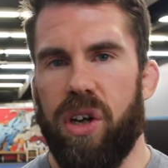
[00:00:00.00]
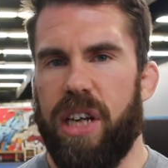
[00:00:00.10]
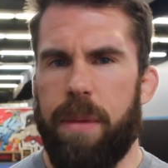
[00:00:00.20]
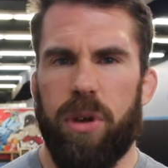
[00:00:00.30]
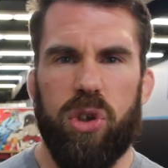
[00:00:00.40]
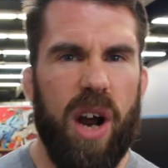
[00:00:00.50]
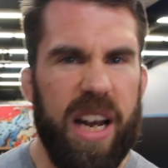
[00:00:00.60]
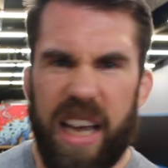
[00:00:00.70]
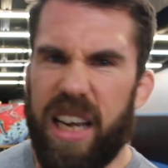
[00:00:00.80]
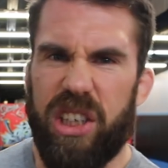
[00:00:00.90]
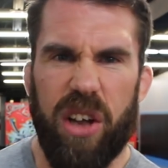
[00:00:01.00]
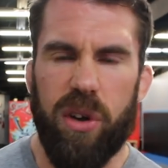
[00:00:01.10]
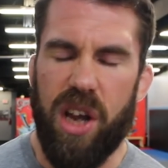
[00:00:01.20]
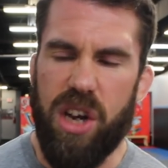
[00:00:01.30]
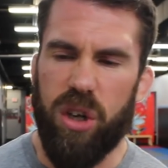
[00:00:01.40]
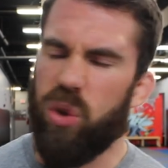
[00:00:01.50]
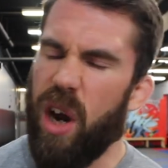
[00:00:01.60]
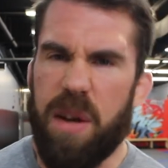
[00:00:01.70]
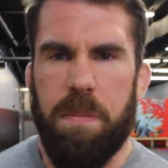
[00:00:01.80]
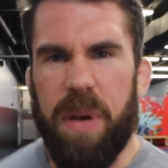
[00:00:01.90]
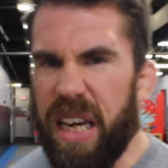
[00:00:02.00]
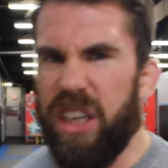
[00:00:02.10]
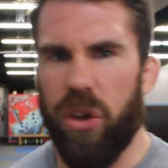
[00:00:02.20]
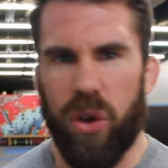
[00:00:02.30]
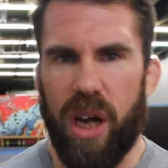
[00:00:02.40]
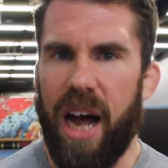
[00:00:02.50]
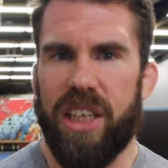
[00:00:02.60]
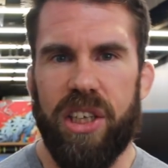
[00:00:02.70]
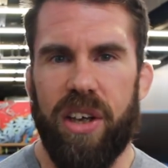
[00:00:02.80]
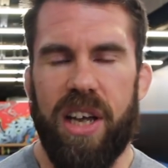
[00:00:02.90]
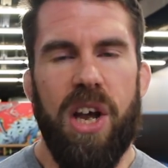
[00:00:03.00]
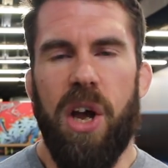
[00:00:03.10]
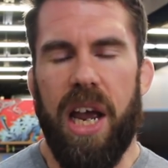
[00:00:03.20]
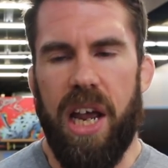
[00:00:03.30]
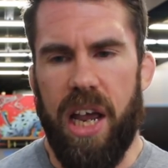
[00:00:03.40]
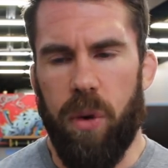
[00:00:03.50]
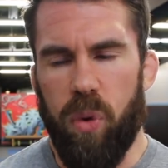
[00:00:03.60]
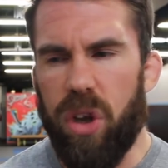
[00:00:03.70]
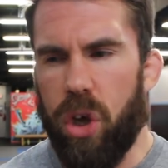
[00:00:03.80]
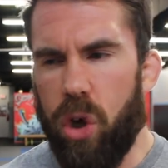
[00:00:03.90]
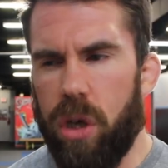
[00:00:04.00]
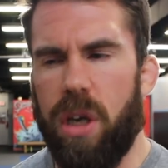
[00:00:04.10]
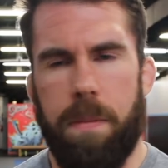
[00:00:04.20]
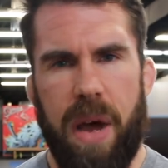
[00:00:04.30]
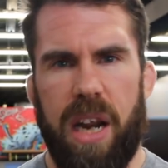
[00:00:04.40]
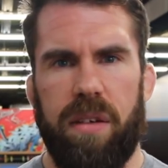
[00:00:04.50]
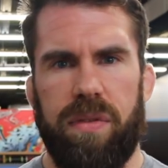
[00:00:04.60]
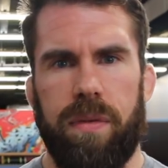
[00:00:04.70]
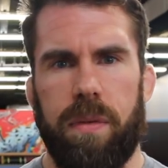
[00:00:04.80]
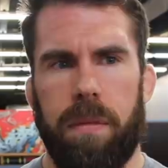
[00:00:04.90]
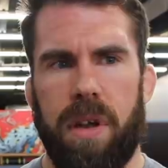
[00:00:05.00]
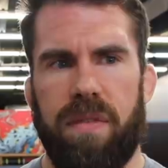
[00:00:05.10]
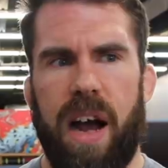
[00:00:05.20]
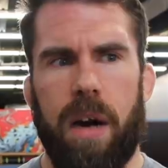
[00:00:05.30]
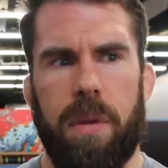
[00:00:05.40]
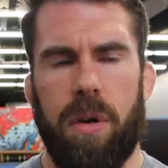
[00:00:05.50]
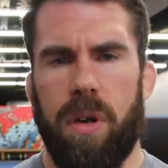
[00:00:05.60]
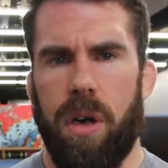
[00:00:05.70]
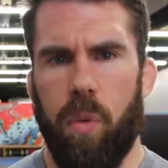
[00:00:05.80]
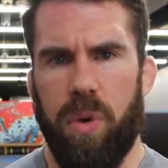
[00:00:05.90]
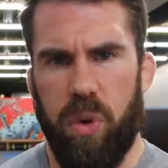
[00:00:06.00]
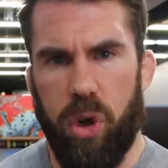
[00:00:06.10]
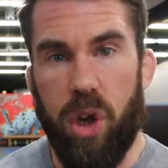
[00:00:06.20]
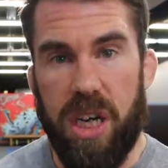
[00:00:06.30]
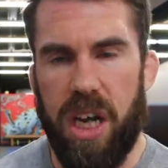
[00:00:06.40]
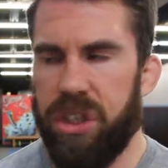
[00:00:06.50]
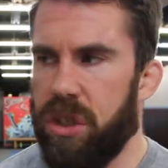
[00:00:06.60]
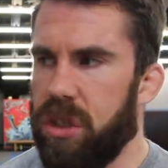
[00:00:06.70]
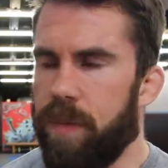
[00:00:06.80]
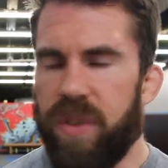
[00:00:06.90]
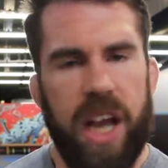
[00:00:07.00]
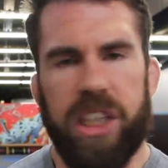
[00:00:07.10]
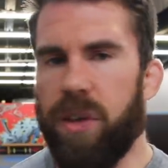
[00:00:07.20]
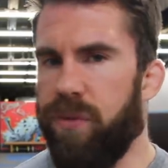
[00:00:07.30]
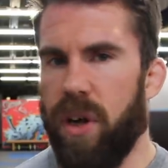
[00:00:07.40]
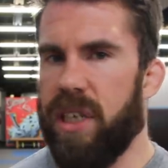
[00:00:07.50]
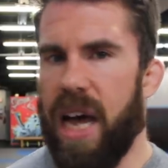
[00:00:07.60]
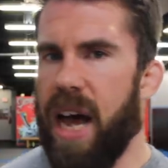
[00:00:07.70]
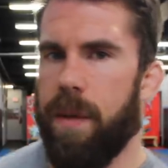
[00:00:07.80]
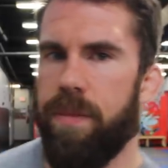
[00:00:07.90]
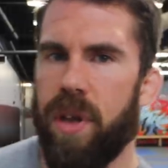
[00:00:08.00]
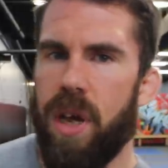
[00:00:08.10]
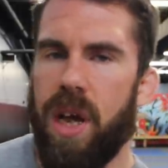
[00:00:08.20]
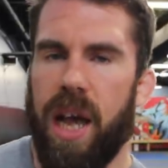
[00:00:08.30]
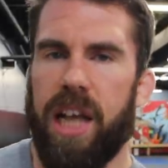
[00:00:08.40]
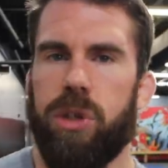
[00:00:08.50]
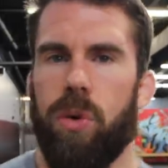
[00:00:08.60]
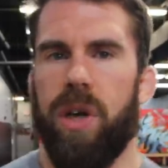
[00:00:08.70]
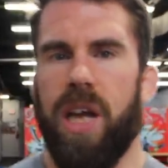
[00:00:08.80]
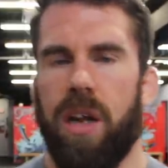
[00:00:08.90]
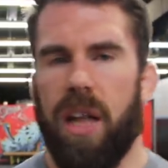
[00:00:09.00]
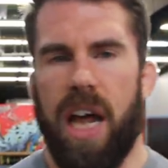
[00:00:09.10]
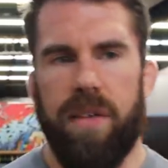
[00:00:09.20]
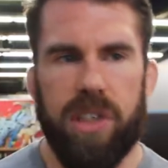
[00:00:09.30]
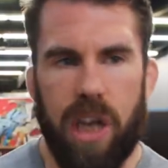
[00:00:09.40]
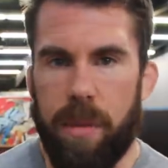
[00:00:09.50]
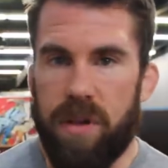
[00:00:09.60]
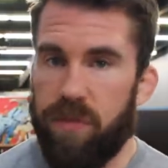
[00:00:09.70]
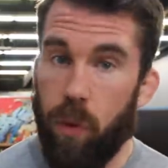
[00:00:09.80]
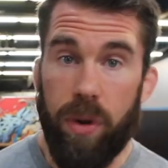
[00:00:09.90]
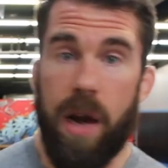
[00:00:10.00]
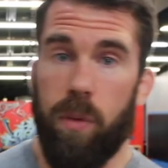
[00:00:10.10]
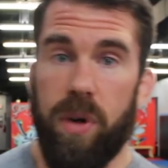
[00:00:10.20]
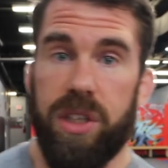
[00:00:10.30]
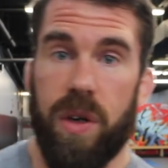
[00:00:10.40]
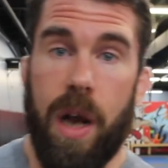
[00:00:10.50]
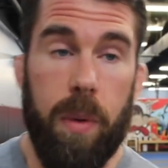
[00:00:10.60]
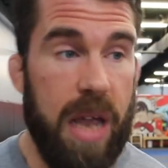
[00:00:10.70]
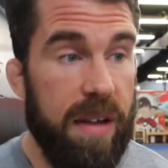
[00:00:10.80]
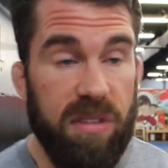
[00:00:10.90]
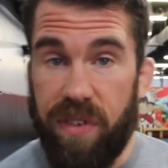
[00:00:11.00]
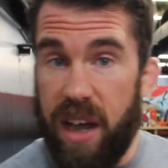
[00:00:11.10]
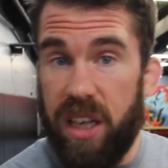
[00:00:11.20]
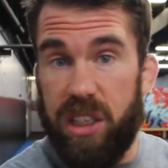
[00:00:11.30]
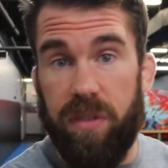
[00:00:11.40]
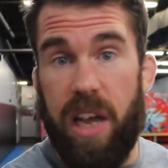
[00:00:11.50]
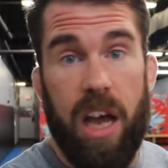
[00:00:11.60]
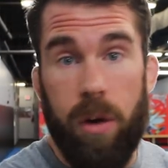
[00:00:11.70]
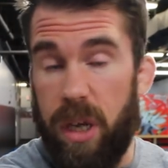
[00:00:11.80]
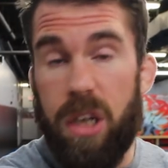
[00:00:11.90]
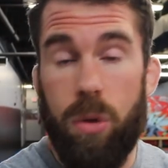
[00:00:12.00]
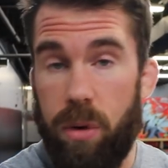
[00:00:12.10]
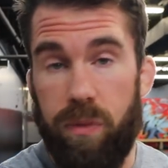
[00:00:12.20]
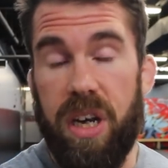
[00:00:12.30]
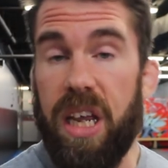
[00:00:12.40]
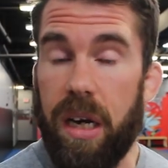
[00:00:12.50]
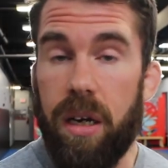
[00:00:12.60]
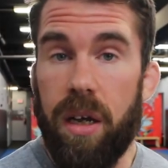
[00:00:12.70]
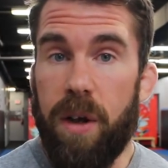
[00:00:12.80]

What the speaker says: a good time, you're trying to get each other, and you're trying to beat each other constantly in a really good competitive environment, you know, with good intentions. It's a fun time. And so again, a lot of us come in for that reason. Now, we have the fighting stuff down and we can do it if we need it,